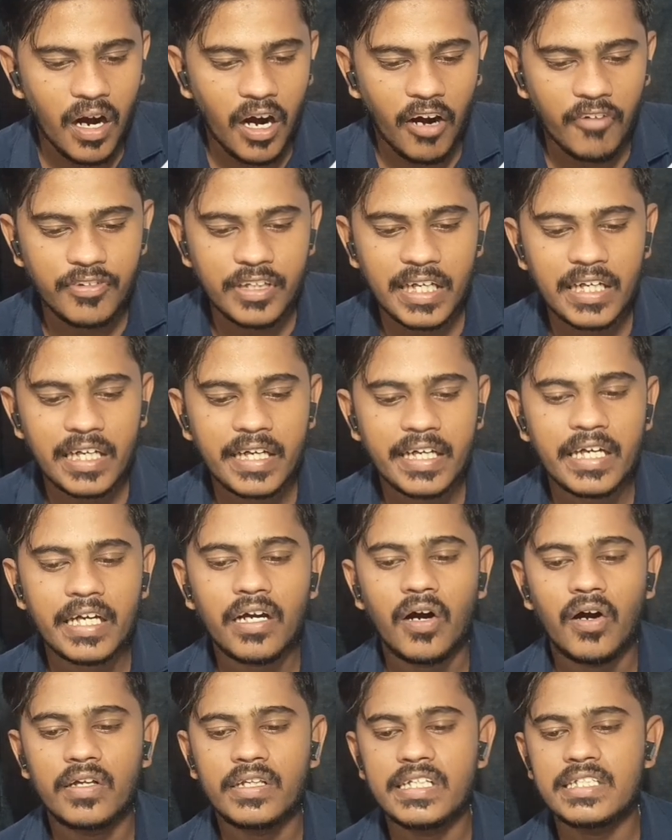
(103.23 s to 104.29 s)
After clicking
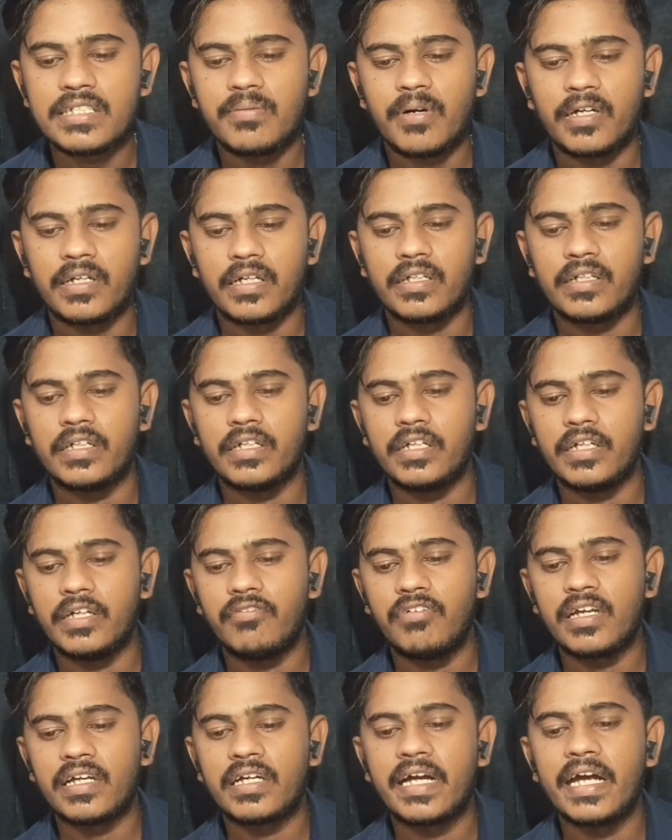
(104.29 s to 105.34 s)
on this button, you
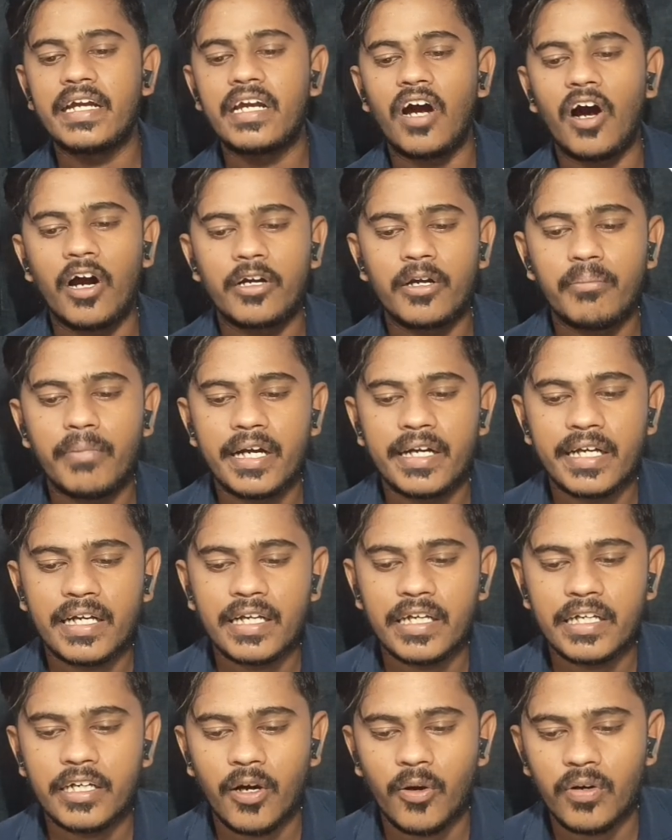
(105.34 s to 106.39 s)
will get
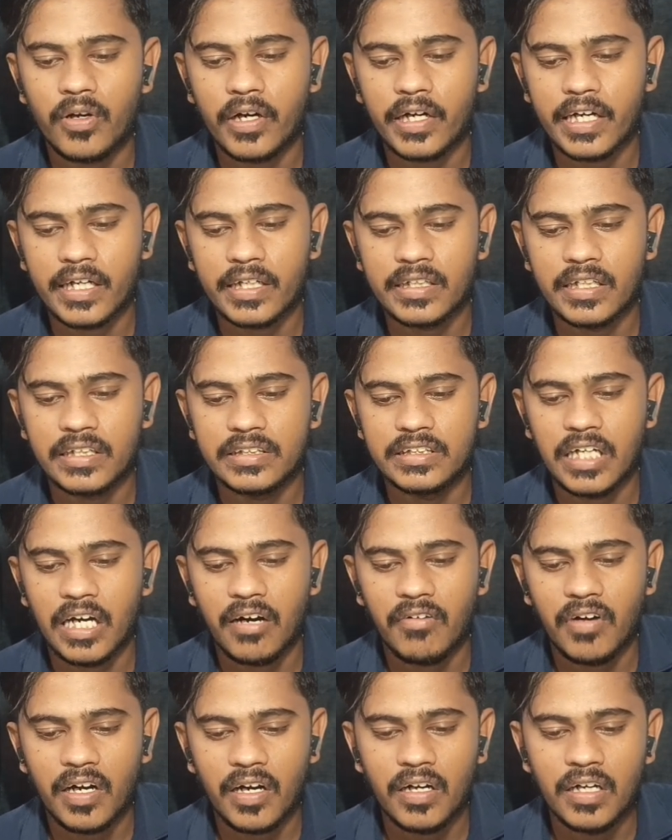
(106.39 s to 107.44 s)
automatically downloaded the
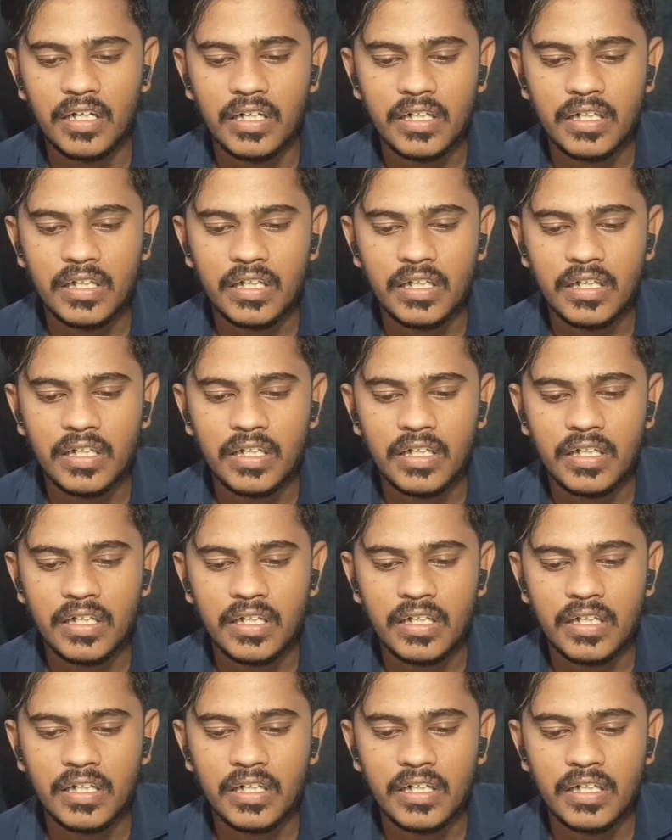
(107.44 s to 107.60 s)
Java